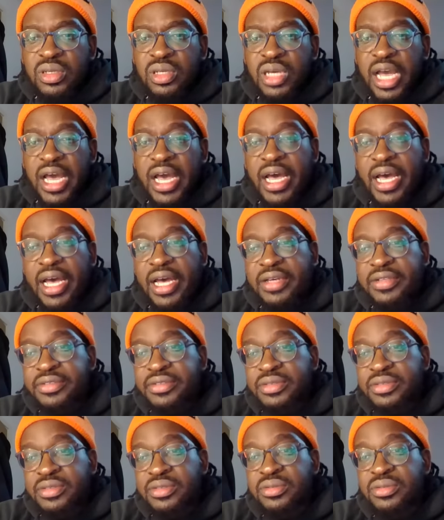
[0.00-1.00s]
Ah,
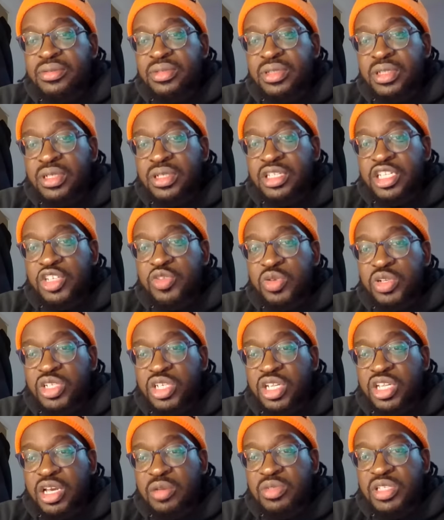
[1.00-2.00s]
this one's
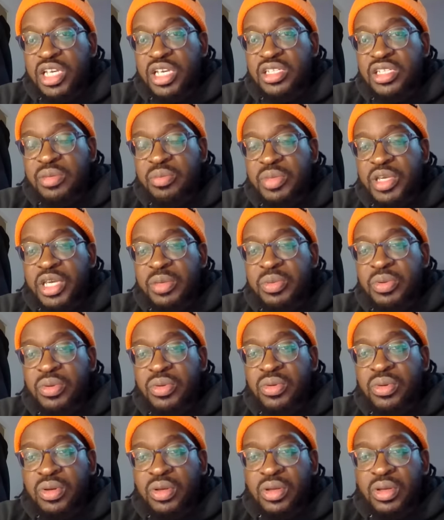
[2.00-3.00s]
going to upset some
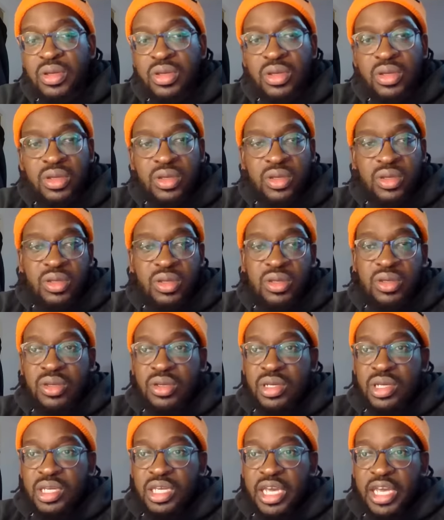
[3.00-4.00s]
people.
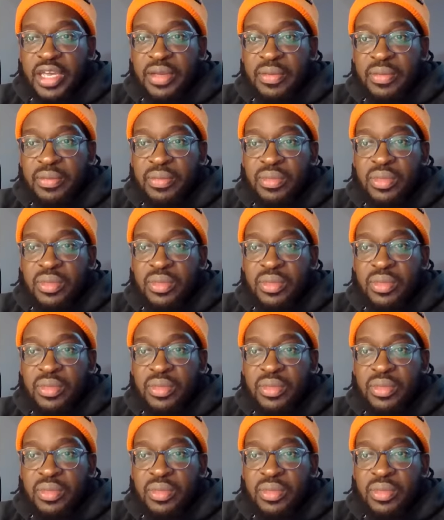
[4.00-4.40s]
Okay.